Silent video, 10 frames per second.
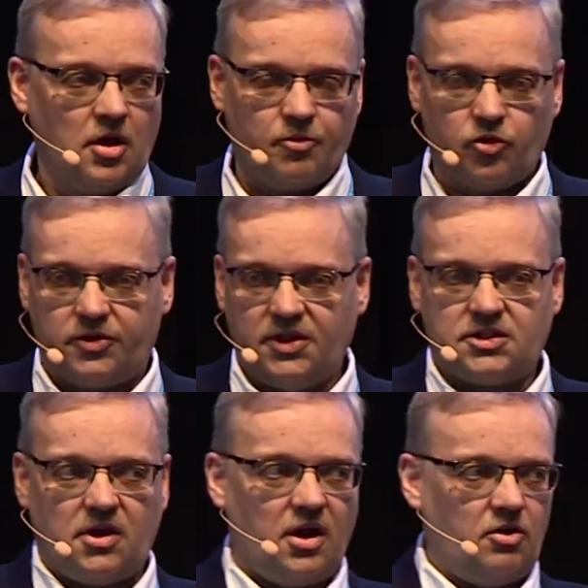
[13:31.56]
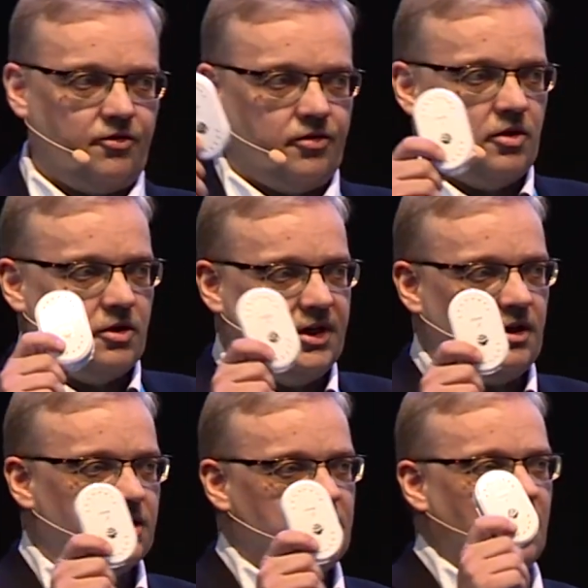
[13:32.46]
put this kind of little
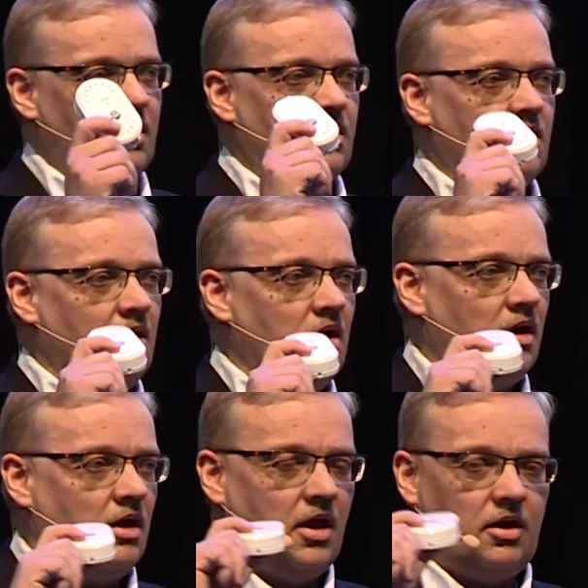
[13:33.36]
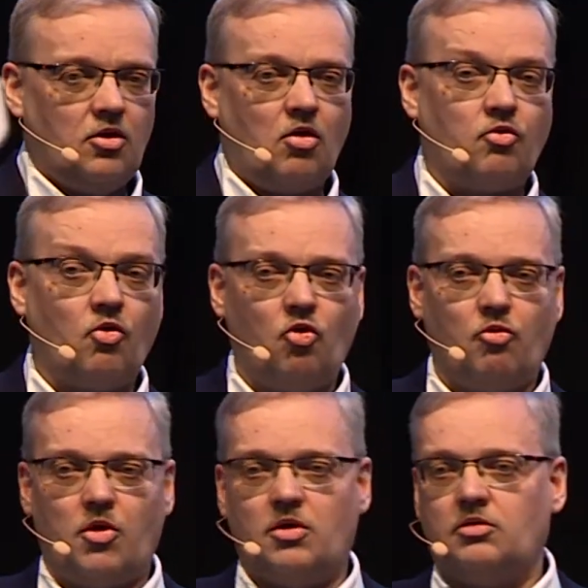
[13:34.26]
thing in your
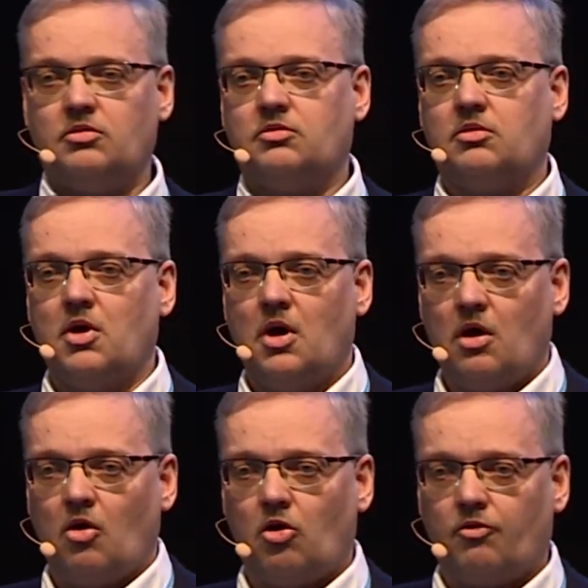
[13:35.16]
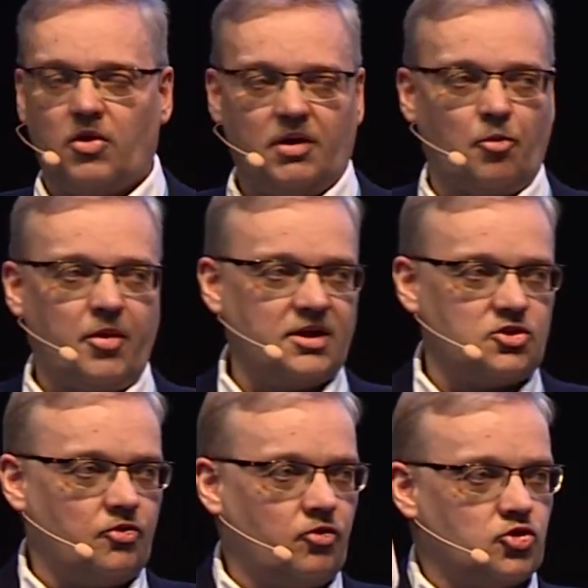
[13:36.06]
room or whatever place
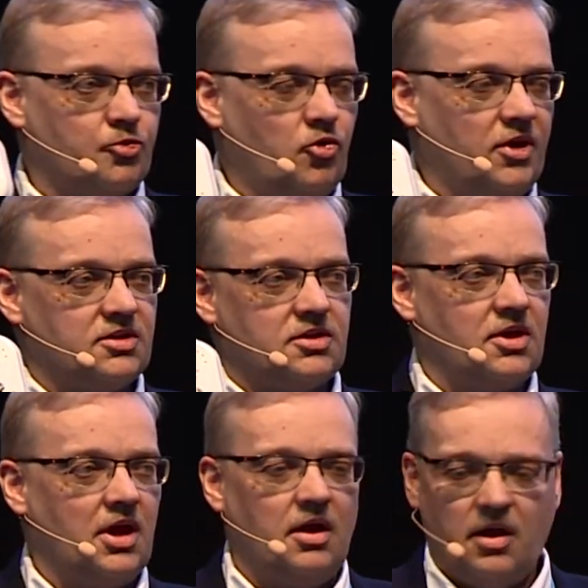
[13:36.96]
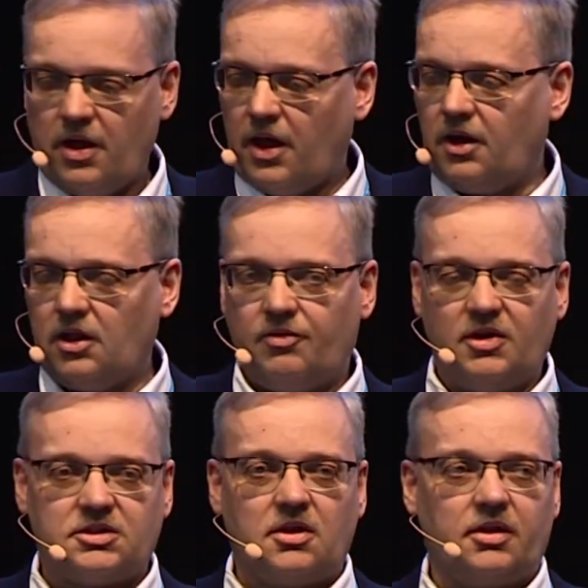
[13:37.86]
you want to put it, and it will
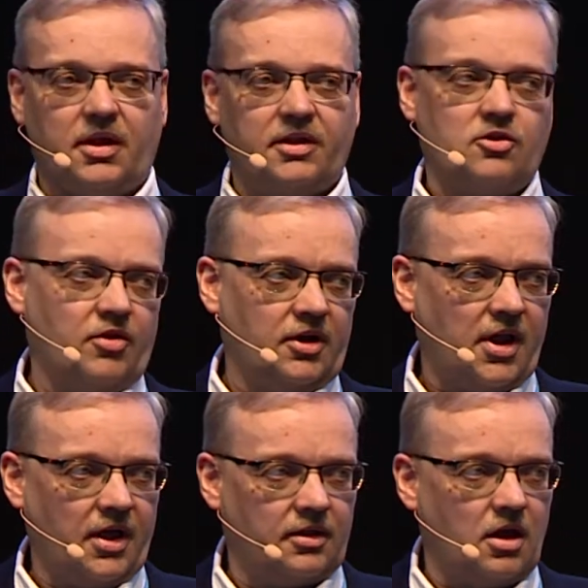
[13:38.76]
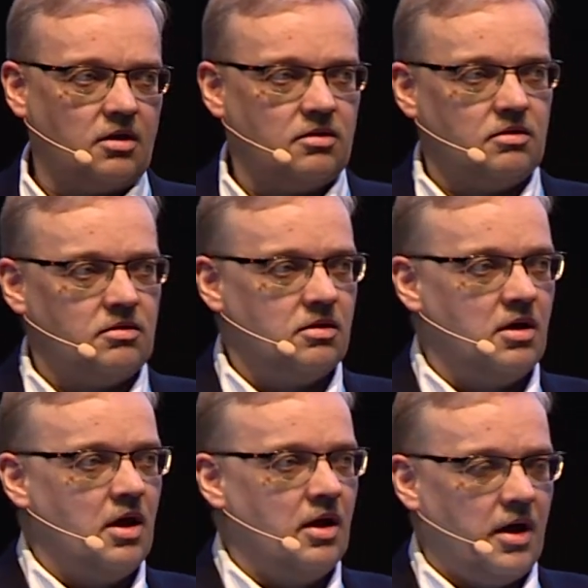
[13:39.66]
start gathering data
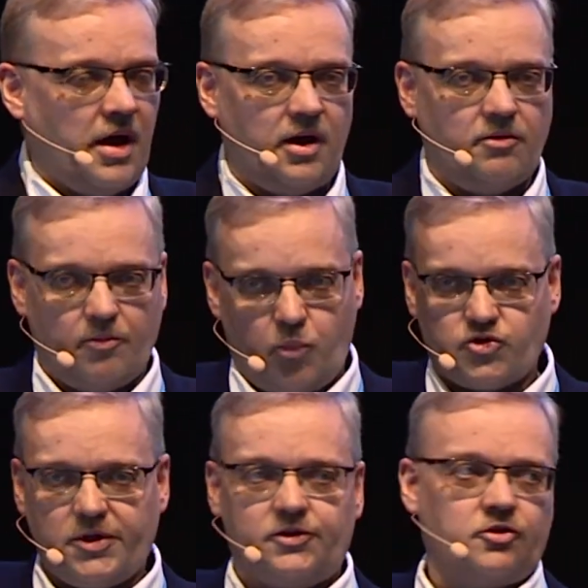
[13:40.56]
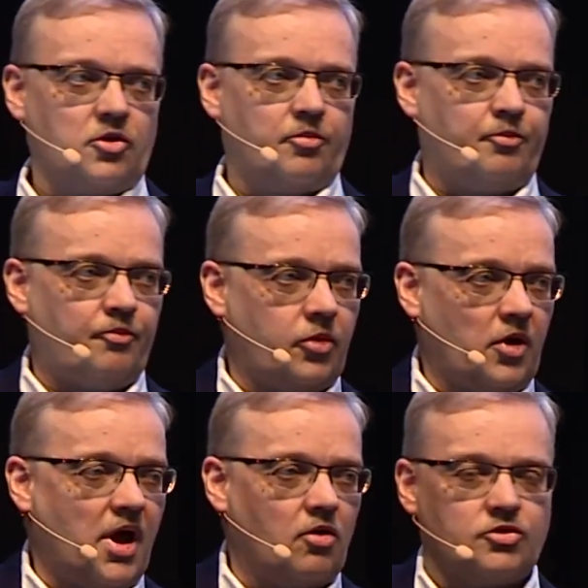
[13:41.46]
and push it to the
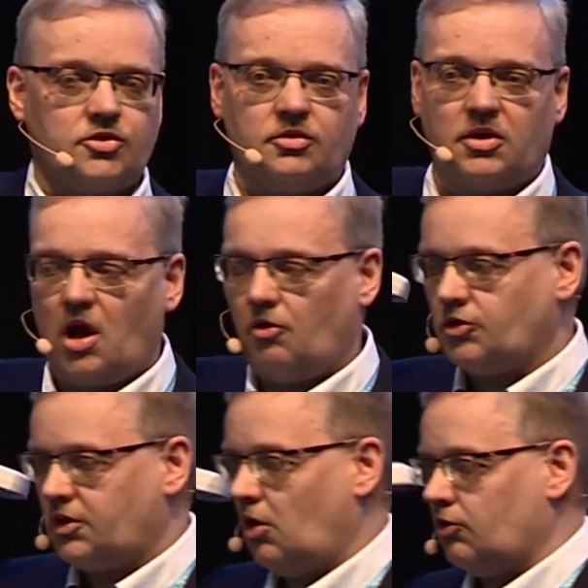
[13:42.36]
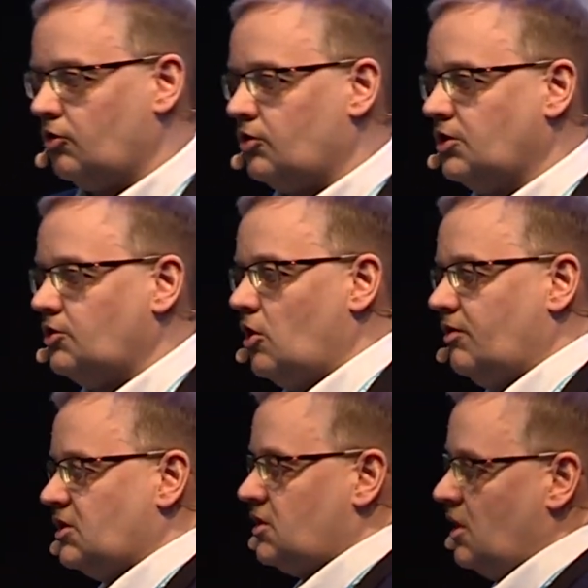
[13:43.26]
cloud in our Talotohtori
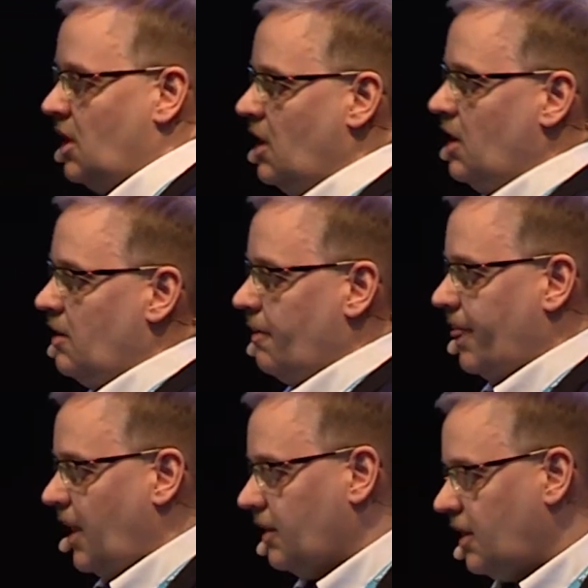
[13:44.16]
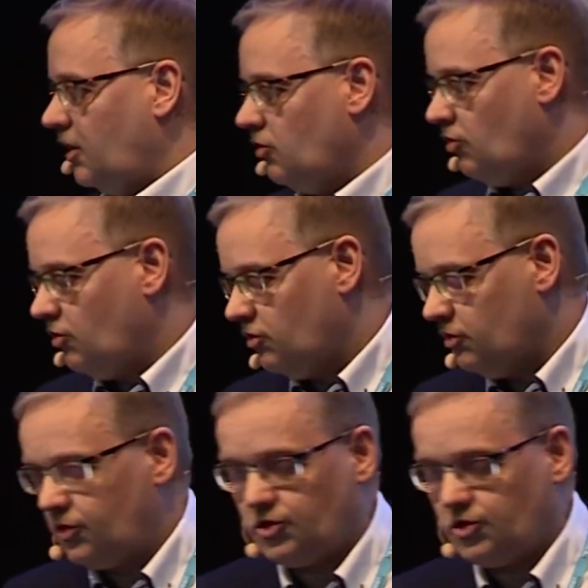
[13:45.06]
service, and then the